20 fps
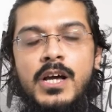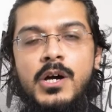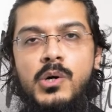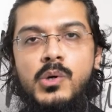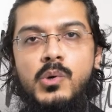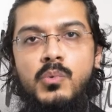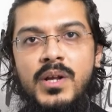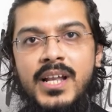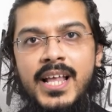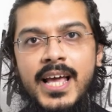
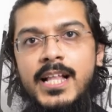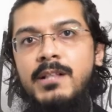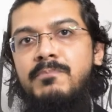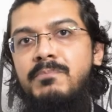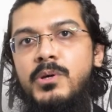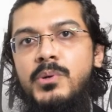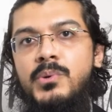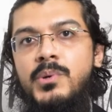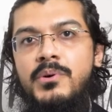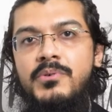who will
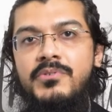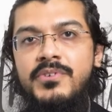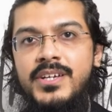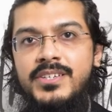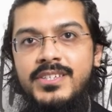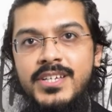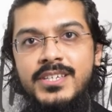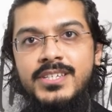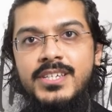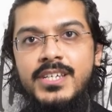help you
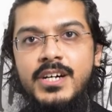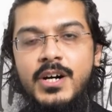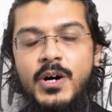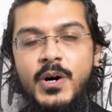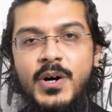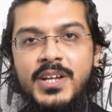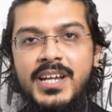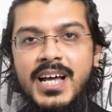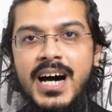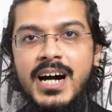register
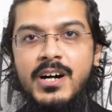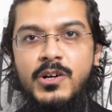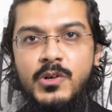on our